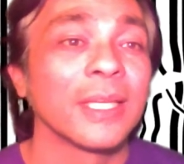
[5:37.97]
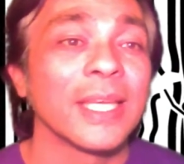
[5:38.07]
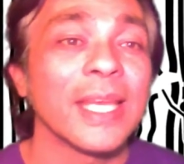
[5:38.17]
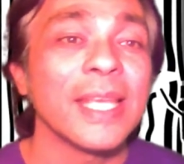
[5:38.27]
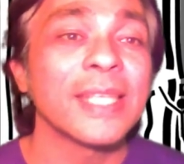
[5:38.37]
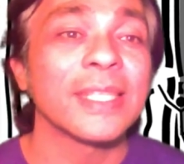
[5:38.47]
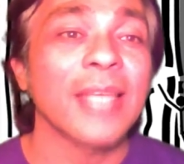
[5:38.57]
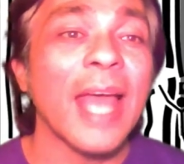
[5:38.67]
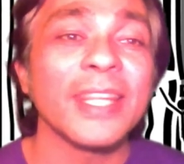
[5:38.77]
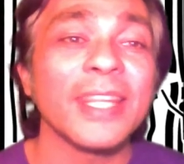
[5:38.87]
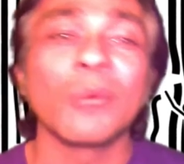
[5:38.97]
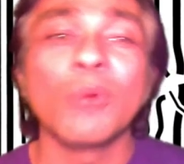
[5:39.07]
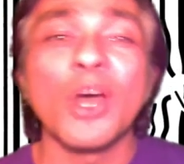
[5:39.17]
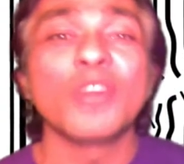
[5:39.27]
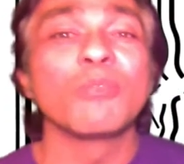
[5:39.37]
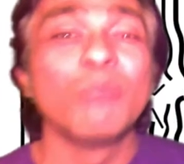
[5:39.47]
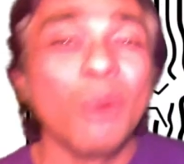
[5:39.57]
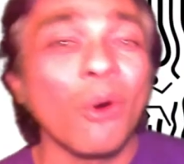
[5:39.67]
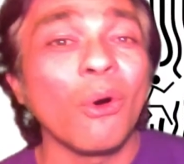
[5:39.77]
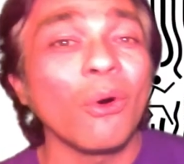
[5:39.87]
Is anything worth
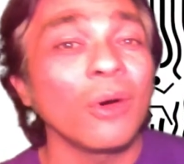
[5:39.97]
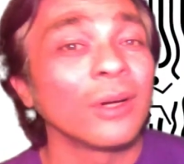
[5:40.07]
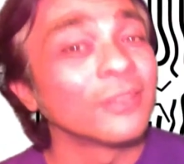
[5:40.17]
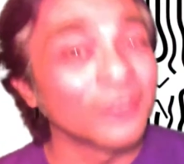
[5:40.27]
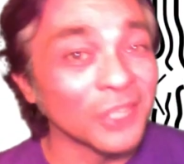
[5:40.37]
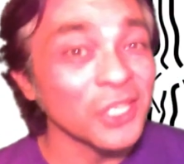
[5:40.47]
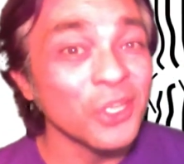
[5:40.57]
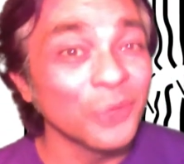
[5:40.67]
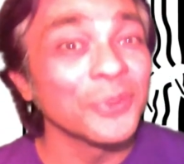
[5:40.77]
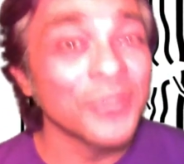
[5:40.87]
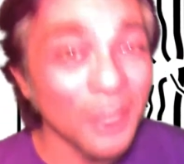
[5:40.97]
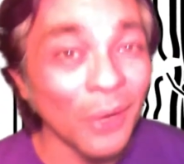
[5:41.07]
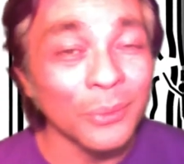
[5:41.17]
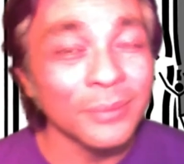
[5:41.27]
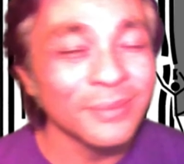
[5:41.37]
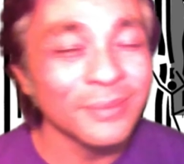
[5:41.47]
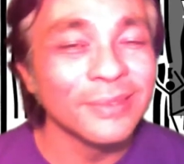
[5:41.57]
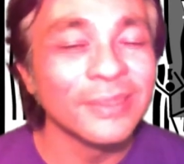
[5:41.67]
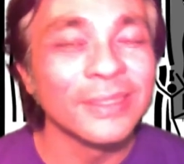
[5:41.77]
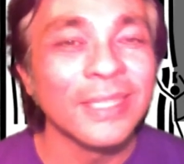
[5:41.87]
more than your soul?"
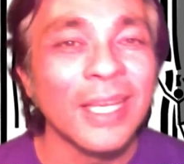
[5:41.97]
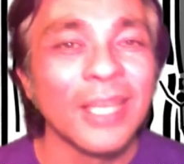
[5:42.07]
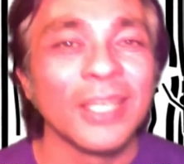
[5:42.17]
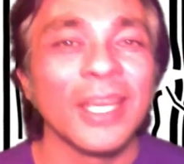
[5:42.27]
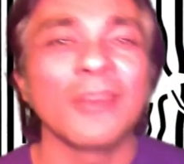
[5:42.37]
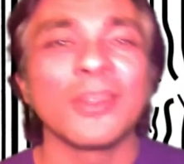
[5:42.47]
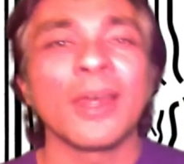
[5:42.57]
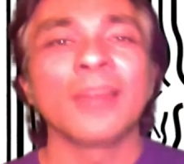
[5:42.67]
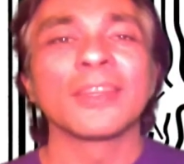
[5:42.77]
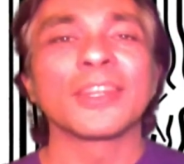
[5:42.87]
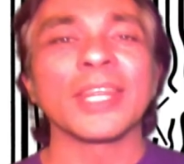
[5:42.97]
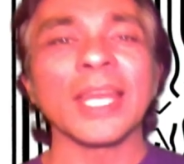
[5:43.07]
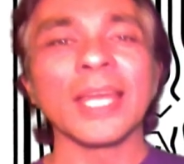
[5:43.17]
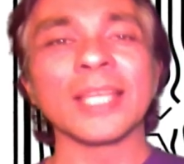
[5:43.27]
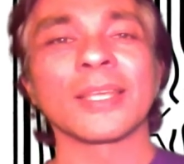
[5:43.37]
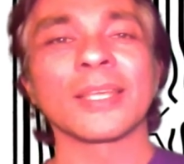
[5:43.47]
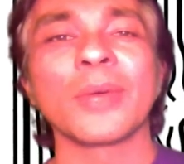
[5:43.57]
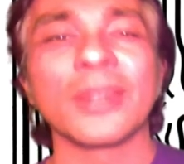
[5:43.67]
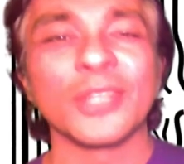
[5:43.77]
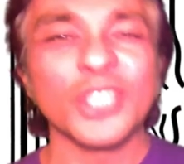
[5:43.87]
You know, the thing is
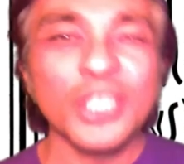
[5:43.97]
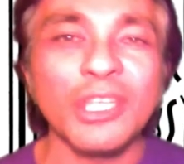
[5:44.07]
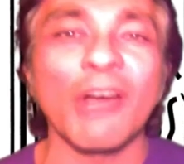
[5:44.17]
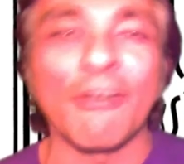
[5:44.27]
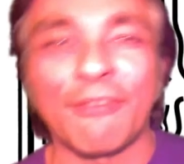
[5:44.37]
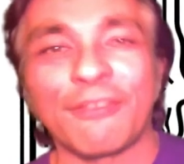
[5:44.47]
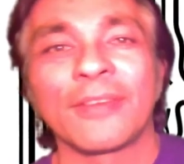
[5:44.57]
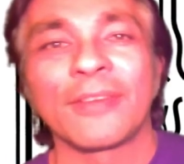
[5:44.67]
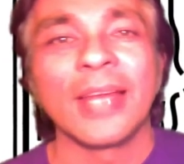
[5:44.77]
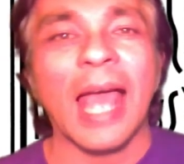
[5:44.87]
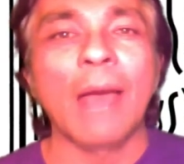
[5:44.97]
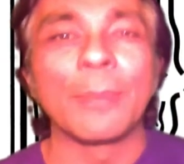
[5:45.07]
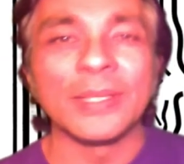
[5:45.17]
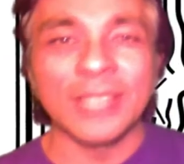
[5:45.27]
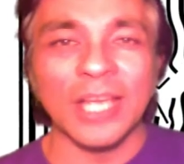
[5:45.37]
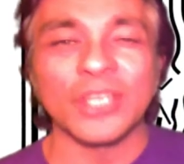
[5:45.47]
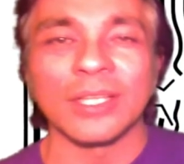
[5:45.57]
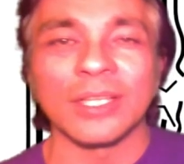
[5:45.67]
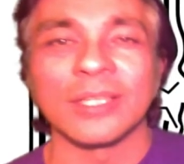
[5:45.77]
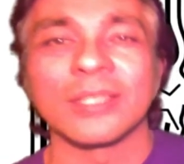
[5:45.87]
with stuff, our
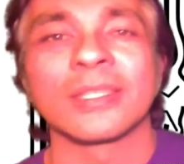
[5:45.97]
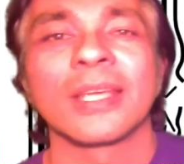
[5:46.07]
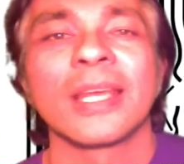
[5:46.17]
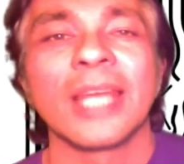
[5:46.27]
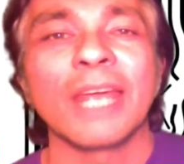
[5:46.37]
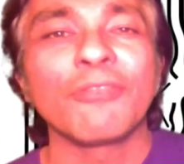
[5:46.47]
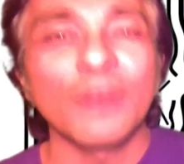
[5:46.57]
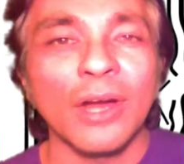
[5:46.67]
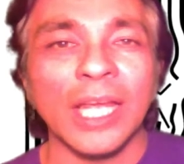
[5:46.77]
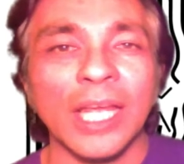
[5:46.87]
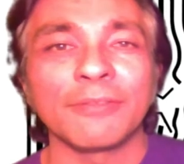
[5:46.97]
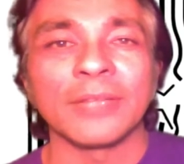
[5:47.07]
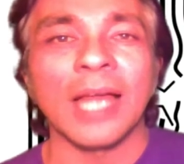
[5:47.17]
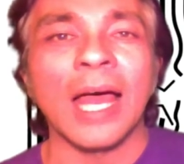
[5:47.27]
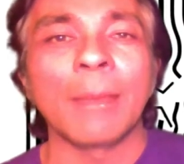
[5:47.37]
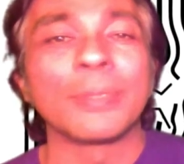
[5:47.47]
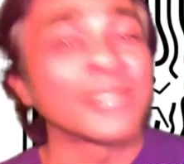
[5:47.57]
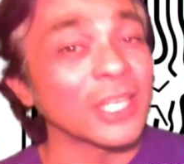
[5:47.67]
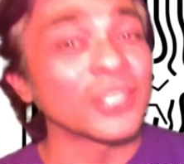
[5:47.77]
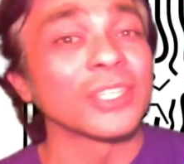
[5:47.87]
possessions, if we're not careful, our
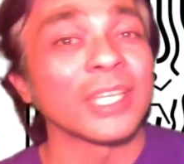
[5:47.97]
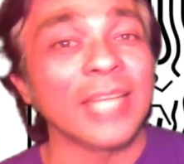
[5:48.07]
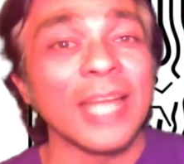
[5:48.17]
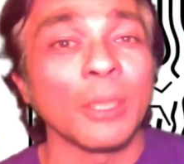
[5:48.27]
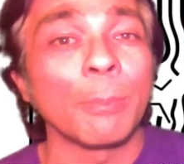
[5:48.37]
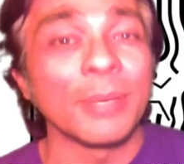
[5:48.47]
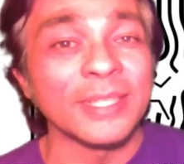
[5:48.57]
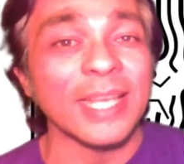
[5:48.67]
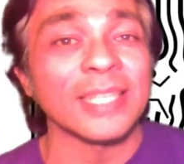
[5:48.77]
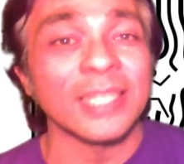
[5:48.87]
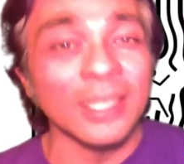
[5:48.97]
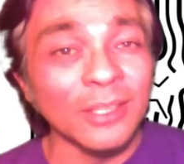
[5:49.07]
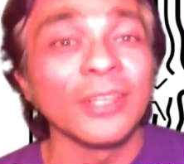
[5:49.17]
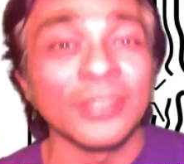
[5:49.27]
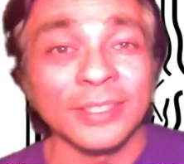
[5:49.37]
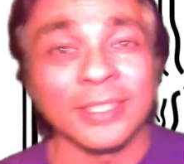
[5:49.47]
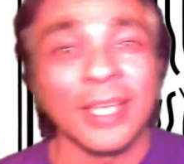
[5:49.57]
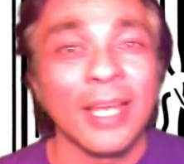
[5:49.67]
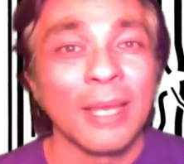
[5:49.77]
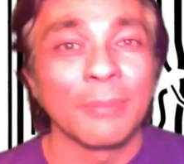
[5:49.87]
possessions can end up possessing us
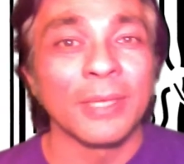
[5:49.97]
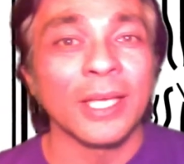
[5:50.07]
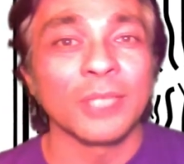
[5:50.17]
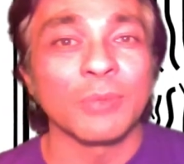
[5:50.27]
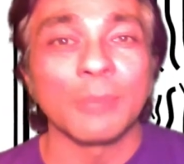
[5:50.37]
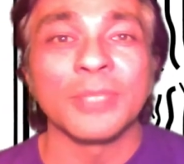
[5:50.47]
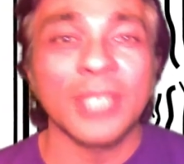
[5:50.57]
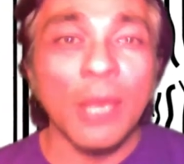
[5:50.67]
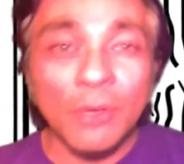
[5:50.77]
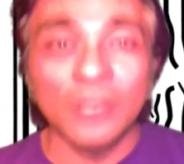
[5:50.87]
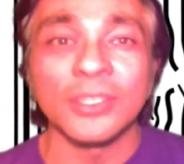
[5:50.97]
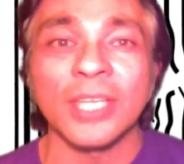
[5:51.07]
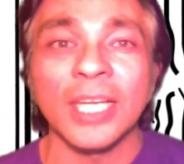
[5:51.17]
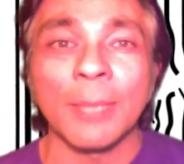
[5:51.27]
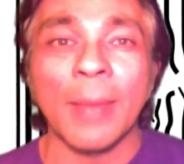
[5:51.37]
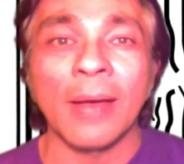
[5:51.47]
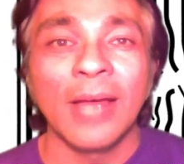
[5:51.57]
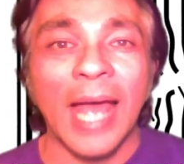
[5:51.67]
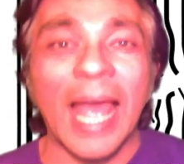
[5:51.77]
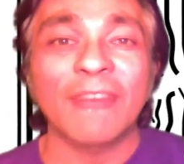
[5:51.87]
because we become so concerned about
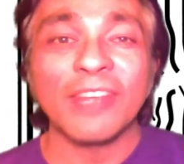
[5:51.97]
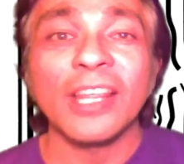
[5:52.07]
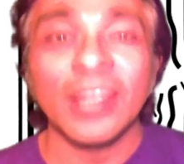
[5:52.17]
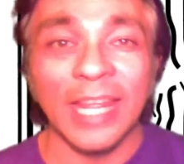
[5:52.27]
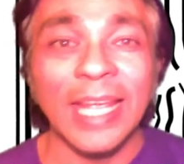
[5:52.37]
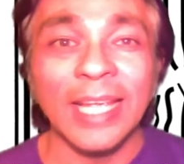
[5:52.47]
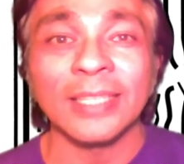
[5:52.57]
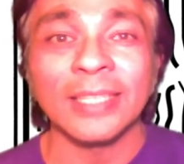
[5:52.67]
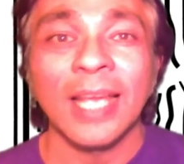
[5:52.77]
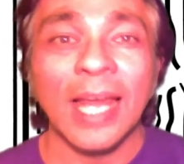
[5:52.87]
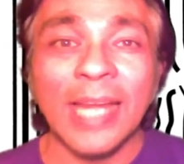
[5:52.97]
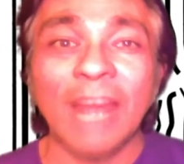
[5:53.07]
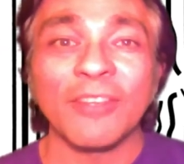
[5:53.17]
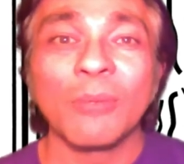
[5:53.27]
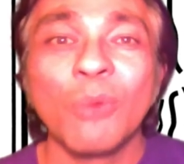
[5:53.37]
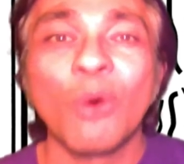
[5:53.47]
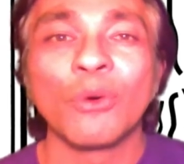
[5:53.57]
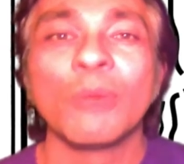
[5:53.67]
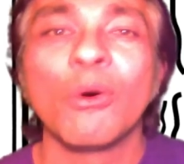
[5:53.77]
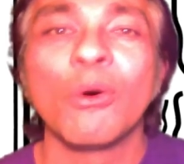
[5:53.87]
having things and having
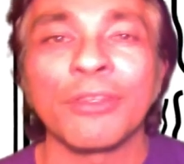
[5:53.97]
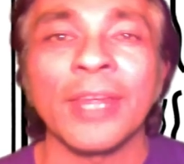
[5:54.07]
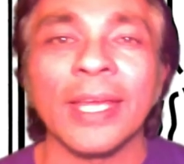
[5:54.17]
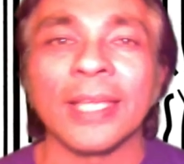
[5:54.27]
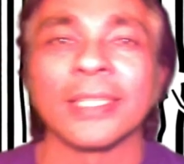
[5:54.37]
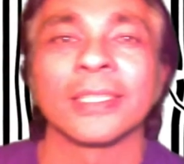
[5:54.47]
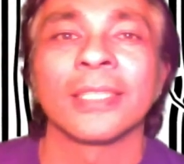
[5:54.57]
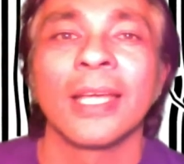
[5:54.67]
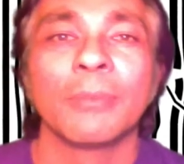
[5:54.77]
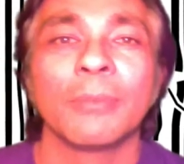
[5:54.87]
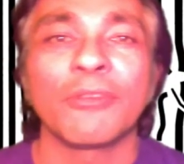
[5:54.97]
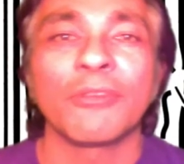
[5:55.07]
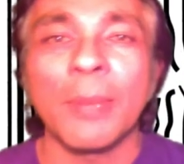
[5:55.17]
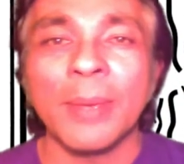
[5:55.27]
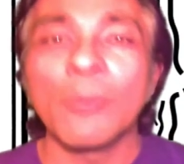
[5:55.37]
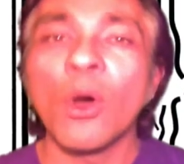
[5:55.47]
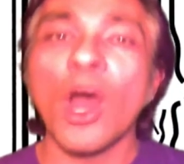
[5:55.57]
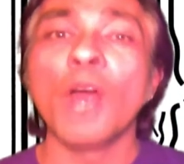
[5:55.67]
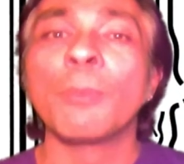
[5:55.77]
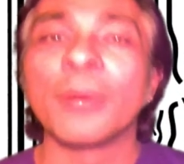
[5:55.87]
more and more things. But if we're a bit more
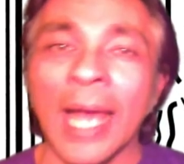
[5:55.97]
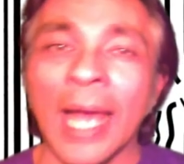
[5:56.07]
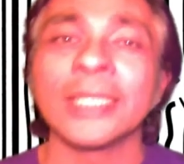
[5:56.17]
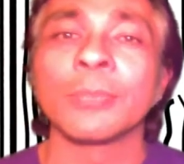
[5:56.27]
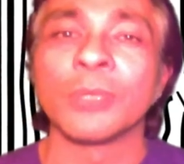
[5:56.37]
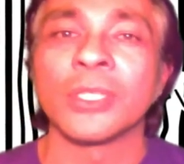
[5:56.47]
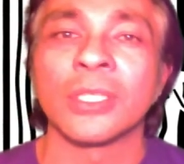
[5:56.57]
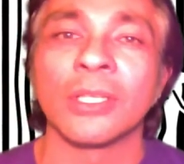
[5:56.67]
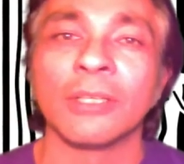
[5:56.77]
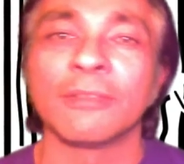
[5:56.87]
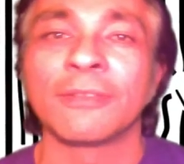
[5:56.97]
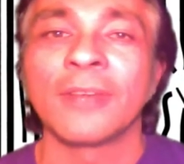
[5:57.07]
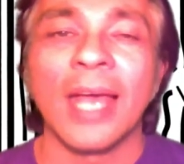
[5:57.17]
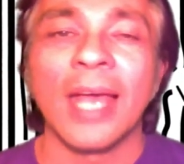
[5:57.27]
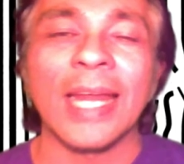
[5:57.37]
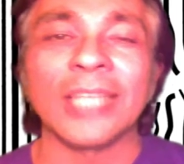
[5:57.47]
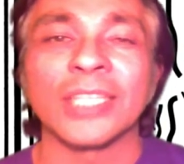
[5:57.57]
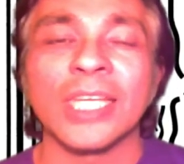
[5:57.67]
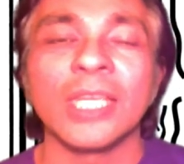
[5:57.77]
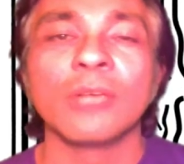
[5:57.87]
open-handed with stuff and
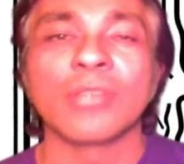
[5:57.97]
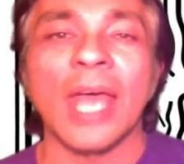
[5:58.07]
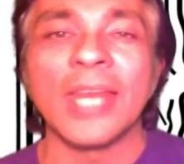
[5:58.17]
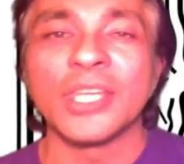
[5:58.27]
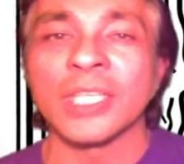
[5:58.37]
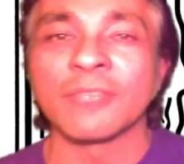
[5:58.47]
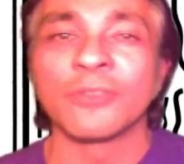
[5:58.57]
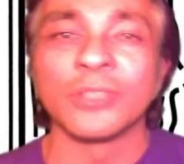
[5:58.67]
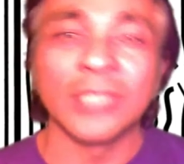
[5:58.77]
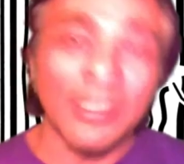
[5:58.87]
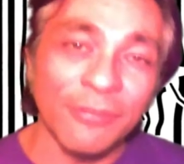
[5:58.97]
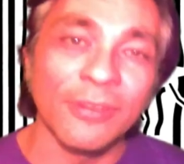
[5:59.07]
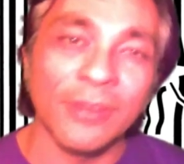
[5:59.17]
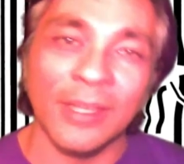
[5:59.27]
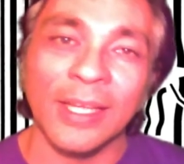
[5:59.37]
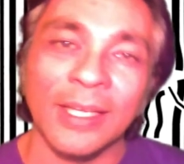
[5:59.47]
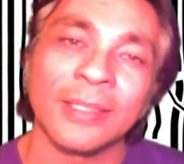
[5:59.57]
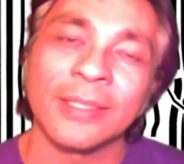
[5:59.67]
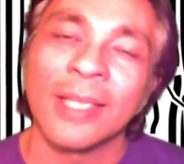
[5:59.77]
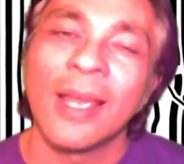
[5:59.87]
actually use our energies for different
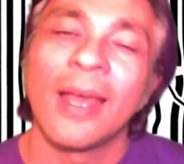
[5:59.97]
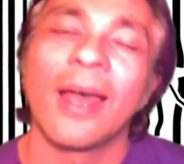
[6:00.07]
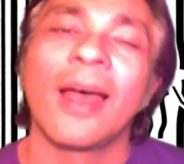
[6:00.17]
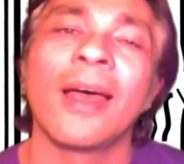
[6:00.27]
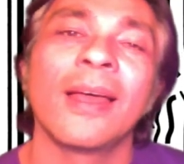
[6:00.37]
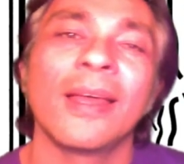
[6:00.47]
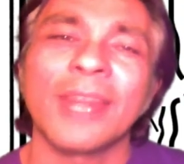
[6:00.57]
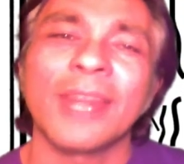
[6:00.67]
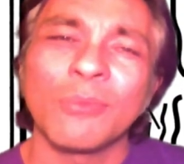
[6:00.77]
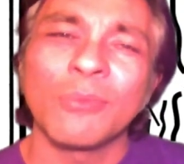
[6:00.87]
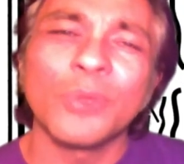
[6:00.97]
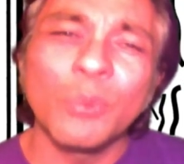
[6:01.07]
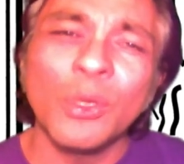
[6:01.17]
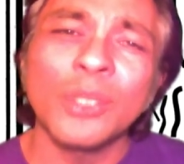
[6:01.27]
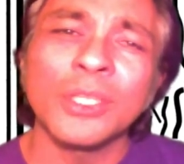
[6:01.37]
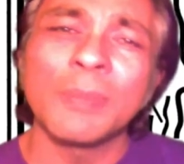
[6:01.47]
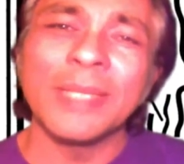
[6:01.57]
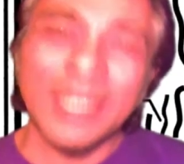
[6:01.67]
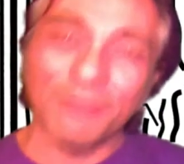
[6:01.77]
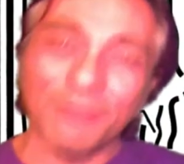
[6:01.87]
things, then the world could be
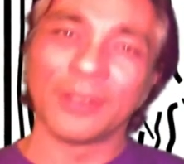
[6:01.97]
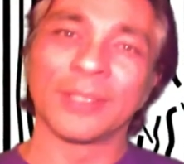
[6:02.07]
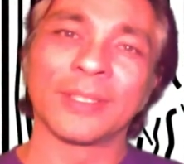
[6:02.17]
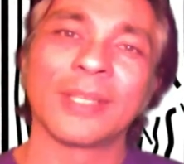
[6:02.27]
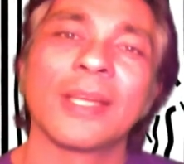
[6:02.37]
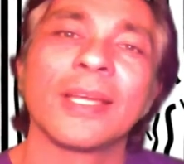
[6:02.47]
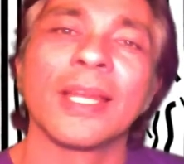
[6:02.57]
different. You